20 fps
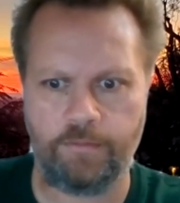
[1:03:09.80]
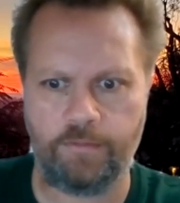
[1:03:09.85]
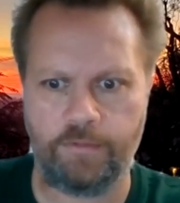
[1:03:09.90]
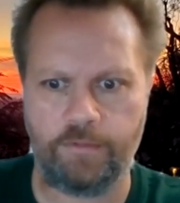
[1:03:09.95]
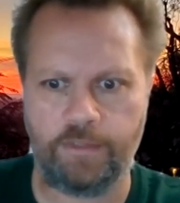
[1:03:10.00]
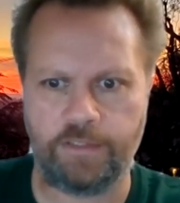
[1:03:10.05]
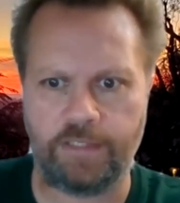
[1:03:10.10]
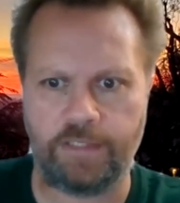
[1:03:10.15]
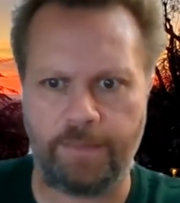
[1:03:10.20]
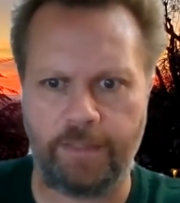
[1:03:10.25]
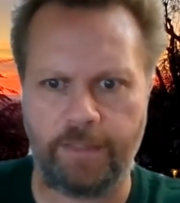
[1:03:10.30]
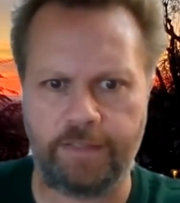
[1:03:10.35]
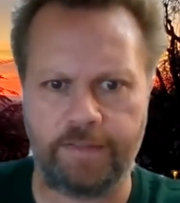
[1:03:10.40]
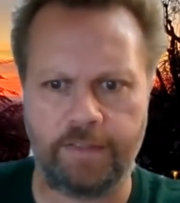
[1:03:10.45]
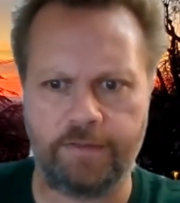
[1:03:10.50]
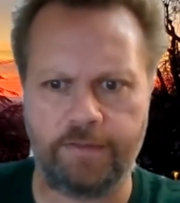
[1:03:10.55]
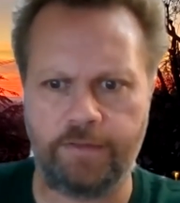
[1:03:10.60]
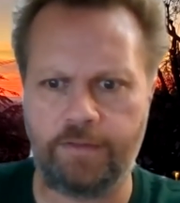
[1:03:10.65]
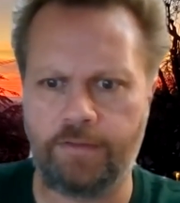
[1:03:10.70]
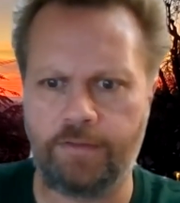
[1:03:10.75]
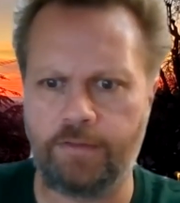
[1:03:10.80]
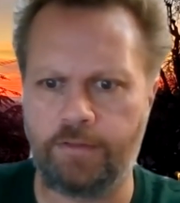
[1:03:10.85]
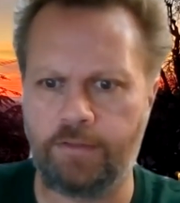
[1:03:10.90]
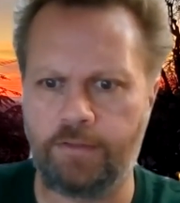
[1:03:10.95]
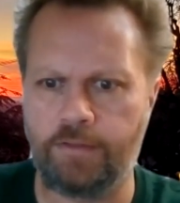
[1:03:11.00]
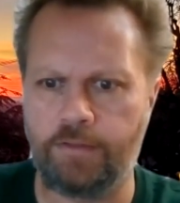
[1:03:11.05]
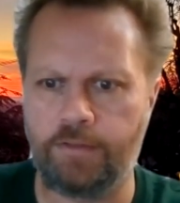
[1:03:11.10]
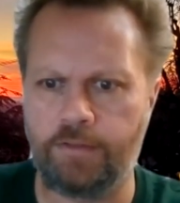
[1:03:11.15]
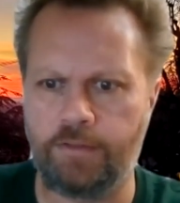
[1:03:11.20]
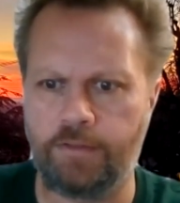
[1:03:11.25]
Does that make sense?
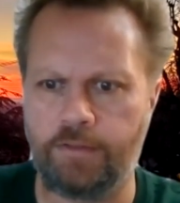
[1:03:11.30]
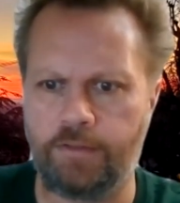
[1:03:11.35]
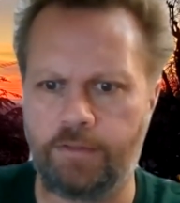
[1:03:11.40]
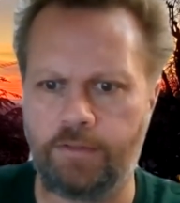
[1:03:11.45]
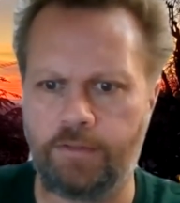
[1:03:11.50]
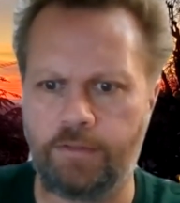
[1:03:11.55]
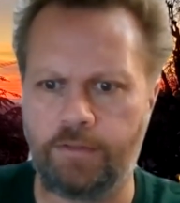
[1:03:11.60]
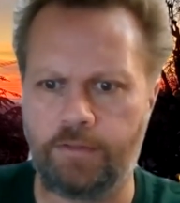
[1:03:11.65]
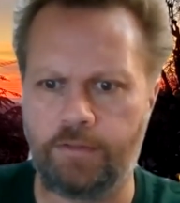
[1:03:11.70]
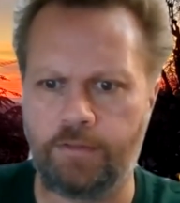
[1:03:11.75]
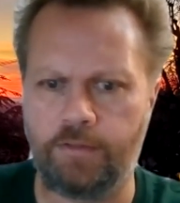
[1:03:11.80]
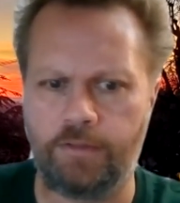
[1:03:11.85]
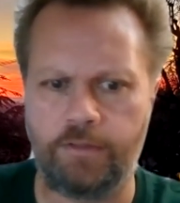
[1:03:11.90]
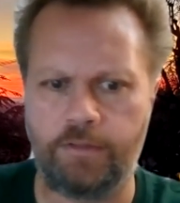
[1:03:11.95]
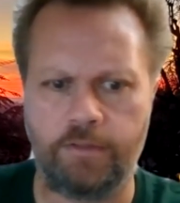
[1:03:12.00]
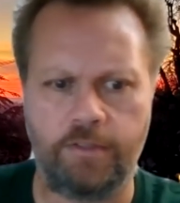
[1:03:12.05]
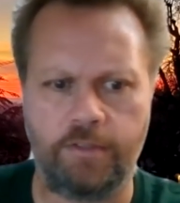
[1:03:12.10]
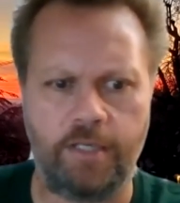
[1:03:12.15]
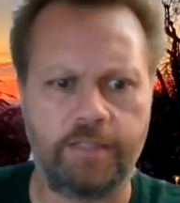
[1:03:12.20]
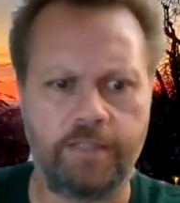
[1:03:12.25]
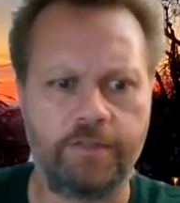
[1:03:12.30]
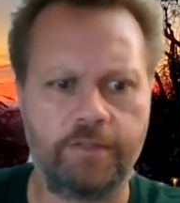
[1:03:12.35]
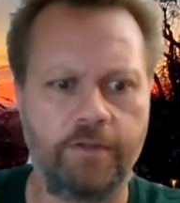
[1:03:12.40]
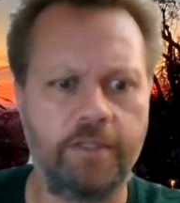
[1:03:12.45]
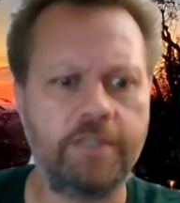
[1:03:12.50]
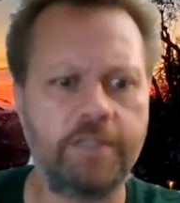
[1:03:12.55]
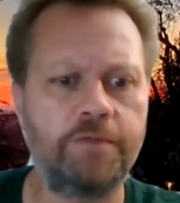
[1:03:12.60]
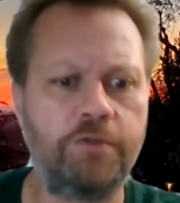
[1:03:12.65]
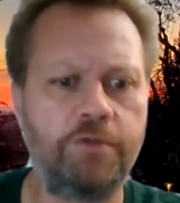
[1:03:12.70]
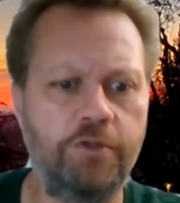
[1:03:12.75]
Yeah, so
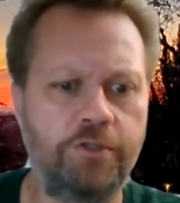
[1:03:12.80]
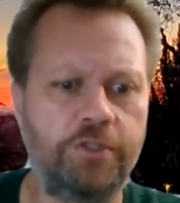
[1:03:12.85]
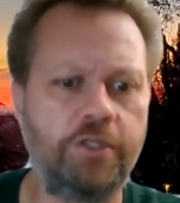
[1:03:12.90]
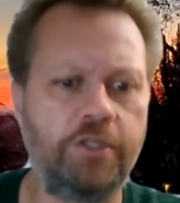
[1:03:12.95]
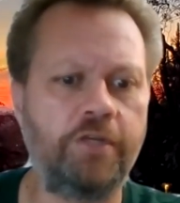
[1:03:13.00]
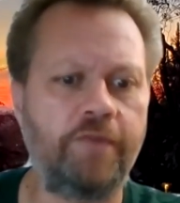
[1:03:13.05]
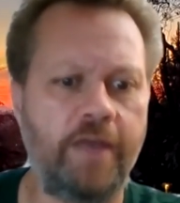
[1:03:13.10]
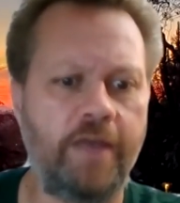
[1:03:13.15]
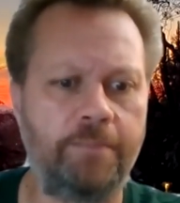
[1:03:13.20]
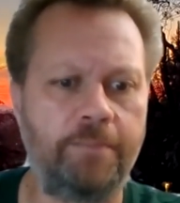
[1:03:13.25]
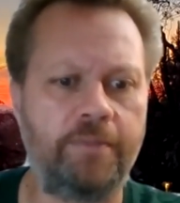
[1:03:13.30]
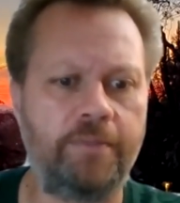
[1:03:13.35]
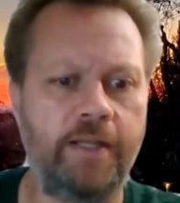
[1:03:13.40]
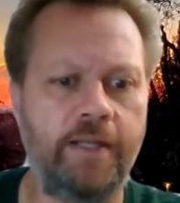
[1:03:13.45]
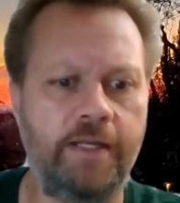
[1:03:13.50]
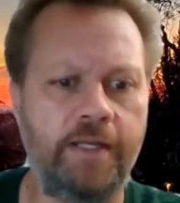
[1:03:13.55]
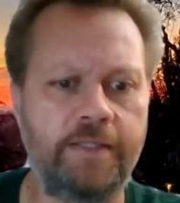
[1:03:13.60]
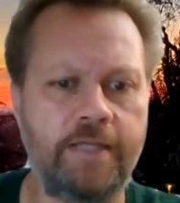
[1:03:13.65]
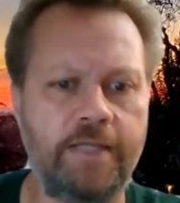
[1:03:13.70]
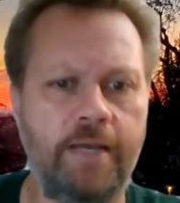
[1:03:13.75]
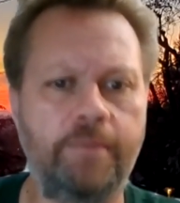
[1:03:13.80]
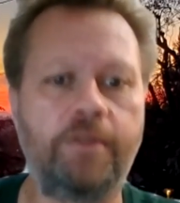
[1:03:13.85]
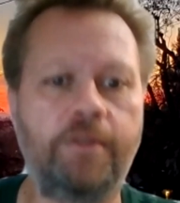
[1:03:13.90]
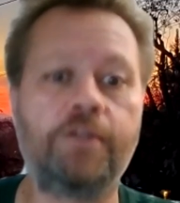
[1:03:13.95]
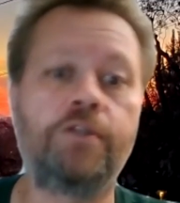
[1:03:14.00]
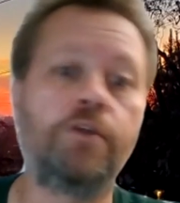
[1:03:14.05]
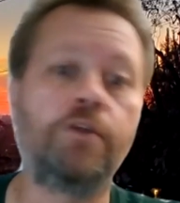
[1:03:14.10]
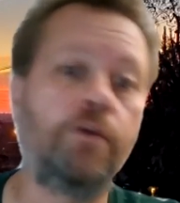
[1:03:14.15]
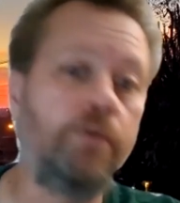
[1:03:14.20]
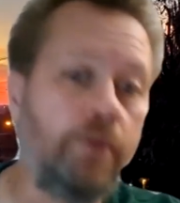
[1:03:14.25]
this, you should have had plenty of time to
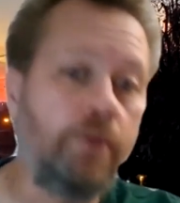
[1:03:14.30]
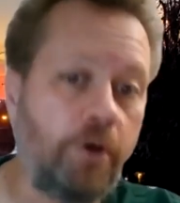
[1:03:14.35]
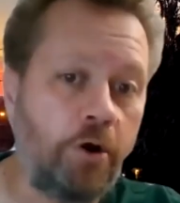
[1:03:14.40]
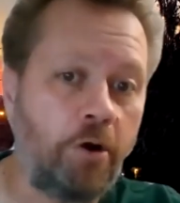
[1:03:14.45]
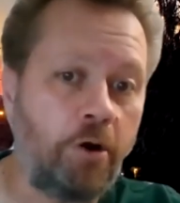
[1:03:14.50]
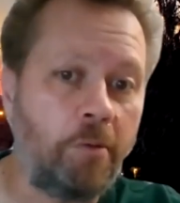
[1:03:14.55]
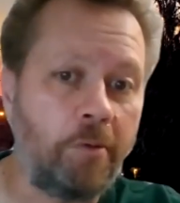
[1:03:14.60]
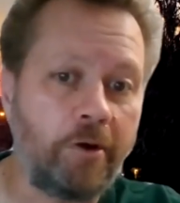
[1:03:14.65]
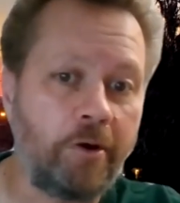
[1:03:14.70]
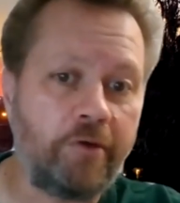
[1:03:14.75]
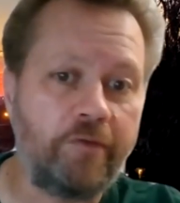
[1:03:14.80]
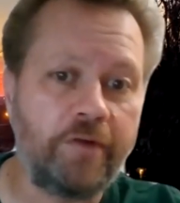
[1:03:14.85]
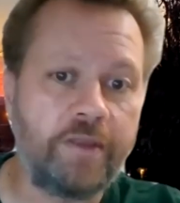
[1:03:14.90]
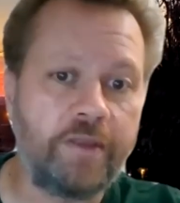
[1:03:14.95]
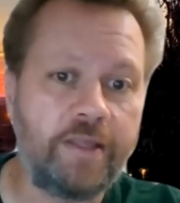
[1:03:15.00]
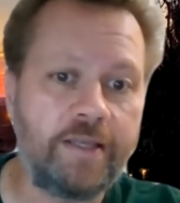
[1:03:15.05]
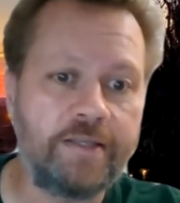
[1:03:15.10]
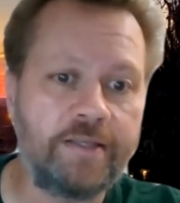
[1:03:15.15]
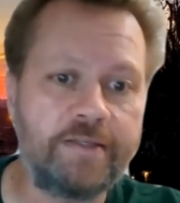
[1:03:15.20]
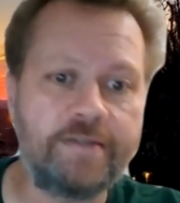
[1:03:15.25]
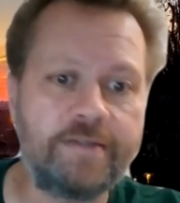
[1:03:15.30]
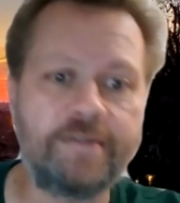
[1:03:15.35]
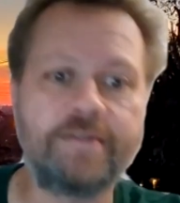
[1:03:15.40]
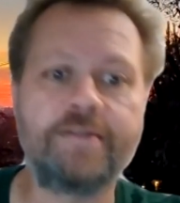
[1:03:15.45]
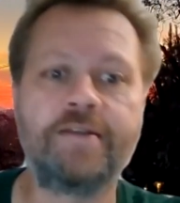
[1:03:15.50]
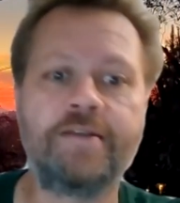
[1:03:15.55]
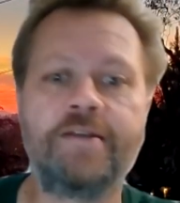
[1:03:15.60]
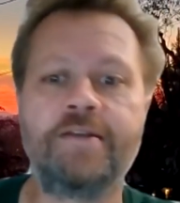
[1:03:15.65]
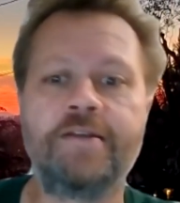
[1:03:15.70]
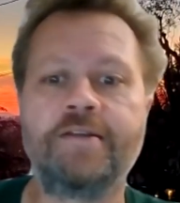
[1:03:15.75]
do the homework for this.
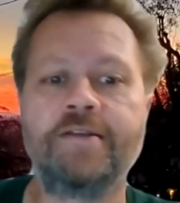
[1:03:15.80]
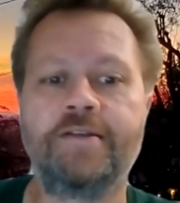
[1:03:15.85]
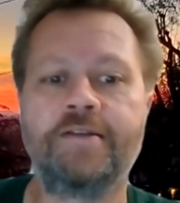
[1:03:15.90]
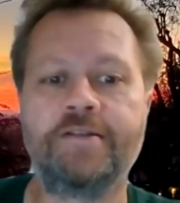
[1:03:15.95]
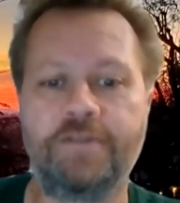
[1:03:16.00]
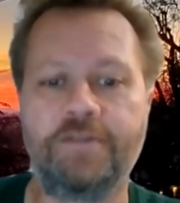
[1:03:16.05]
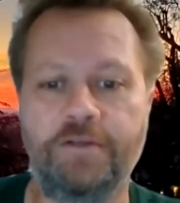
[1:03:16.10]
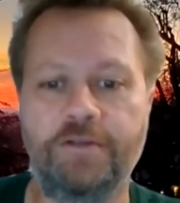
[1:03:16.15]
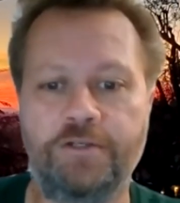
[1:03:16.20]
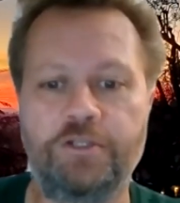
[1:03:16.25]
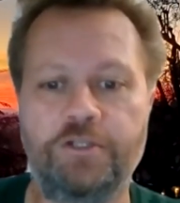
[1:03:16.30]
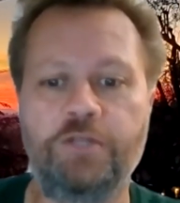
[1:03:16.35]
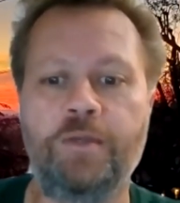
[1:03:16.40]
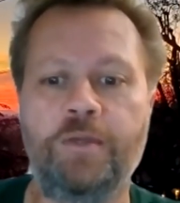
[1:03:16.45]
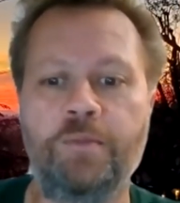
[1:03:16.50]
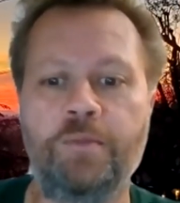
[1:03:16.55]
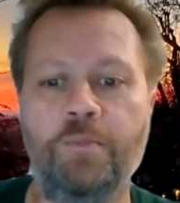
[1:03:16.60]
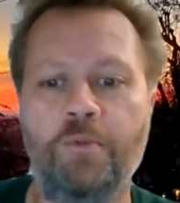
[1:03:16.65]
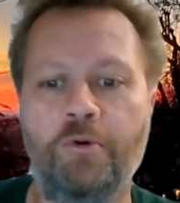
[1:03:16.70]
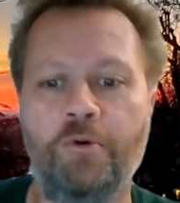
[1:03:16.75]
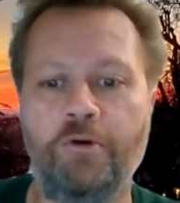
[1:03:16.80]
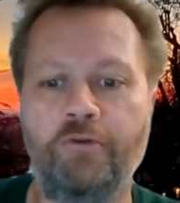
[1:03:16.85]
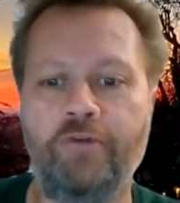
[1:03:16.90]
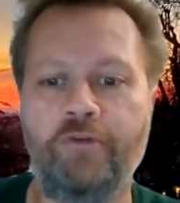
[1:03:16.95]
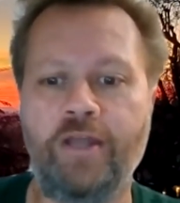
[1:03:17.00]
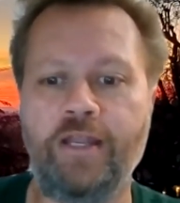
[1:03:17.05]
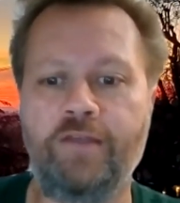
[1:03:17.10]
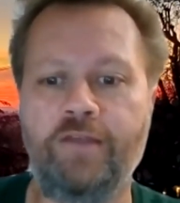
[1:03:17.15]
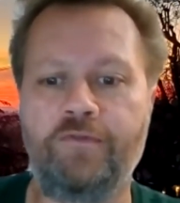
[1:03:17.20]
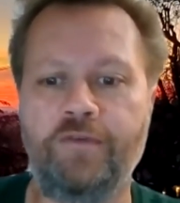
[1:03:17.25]
So you should be more
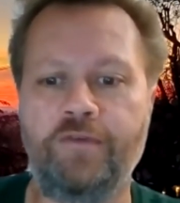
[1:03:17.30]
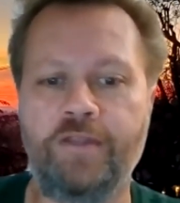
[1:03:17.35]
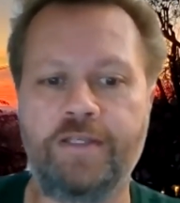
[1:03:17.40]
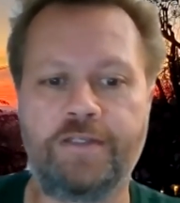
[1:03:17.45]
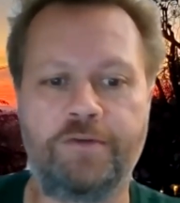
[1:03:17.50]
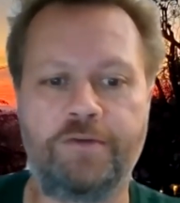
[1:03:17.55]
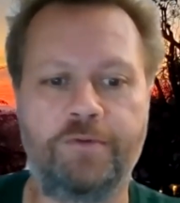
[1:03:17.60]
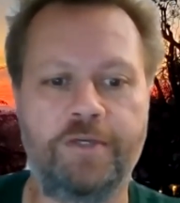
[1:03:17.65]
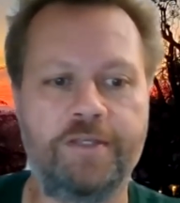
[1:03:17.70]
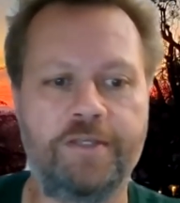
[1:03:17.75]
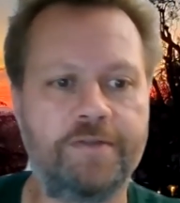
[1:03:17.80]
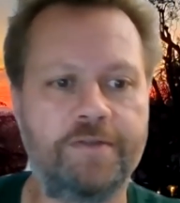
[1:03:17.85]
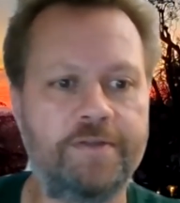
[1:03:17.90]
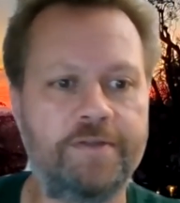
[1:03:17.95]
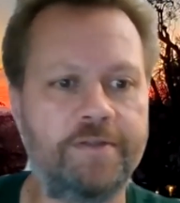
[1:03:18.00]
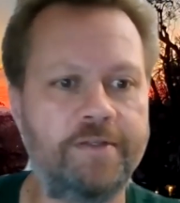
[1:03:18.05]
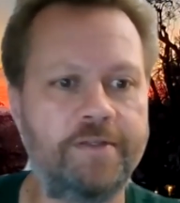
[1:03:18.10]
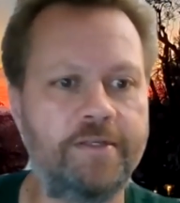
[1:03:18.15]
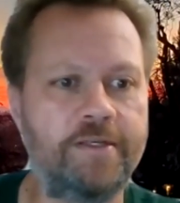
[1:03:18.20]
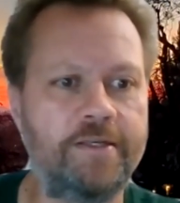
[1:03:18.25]
ready for this quiz.